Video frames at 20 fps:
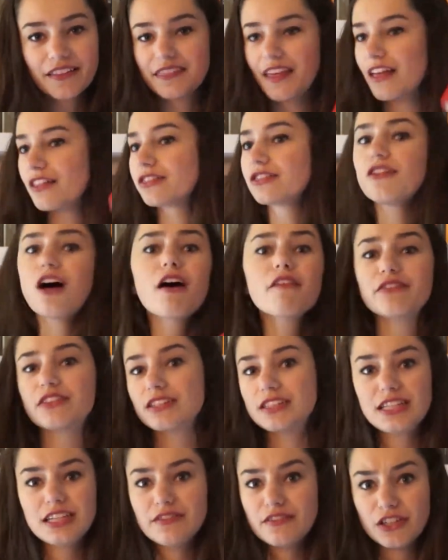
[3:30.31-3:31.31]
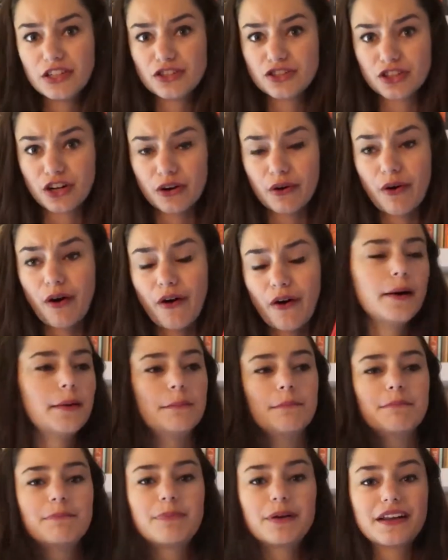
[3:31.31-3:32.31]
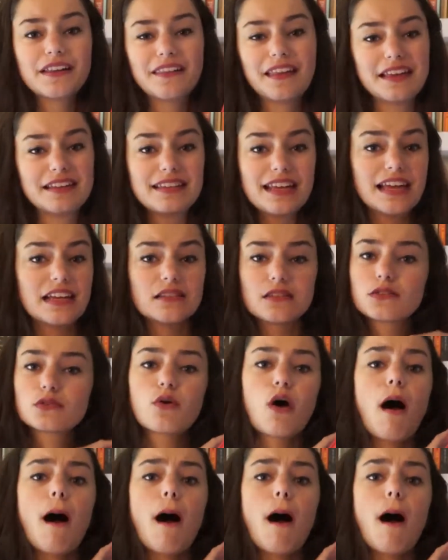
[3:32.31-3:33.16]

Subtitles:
They love the TV show, but they say it's